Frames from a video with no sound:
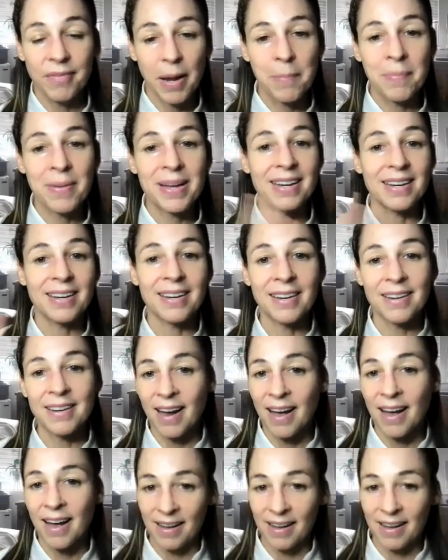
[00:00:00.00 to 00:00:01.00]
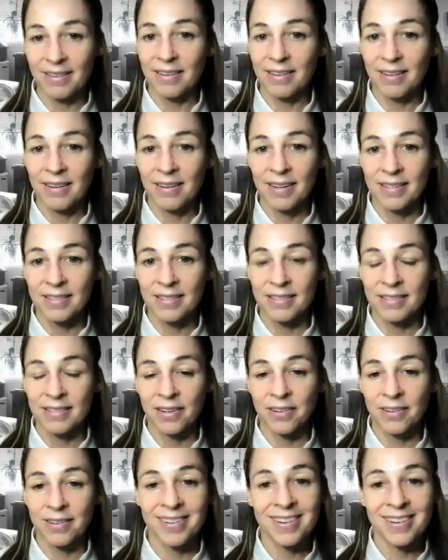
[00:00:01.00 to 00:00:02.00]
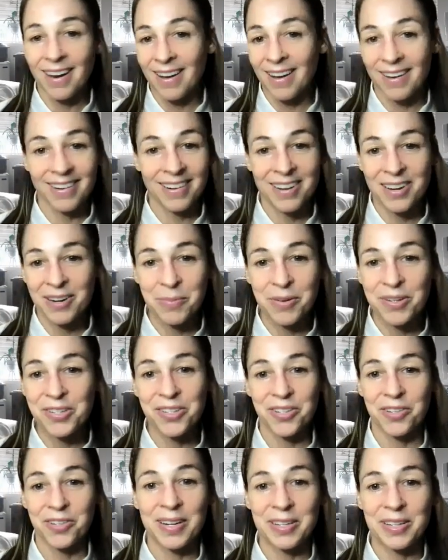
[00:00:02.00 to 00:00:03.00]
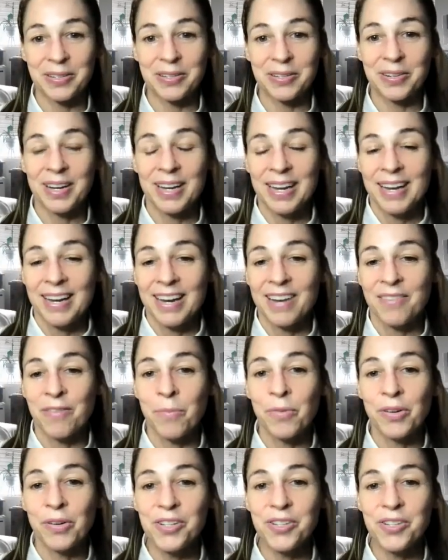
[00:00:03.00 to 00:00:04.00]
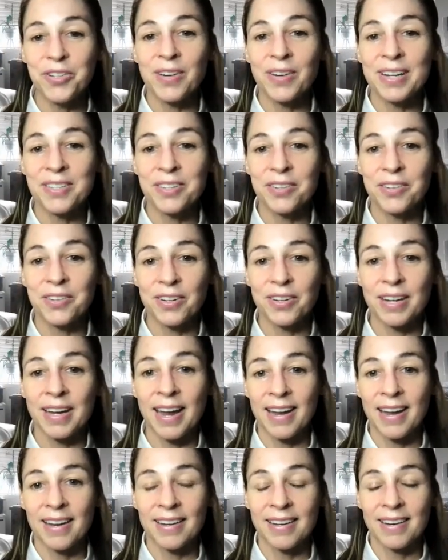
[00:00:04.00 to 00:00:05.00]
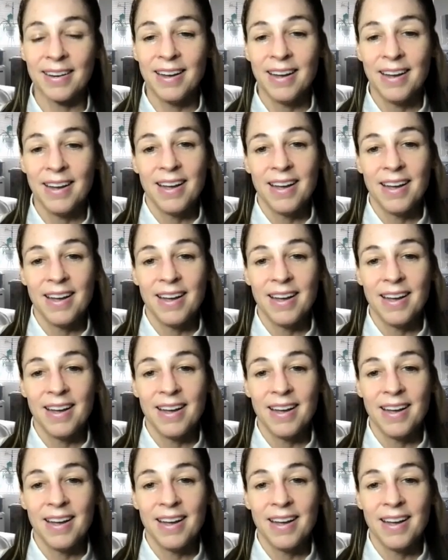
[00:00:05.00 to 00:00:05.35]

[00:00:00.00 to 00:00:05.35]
but not necessarily, not a moisturizer. If a moisturizer can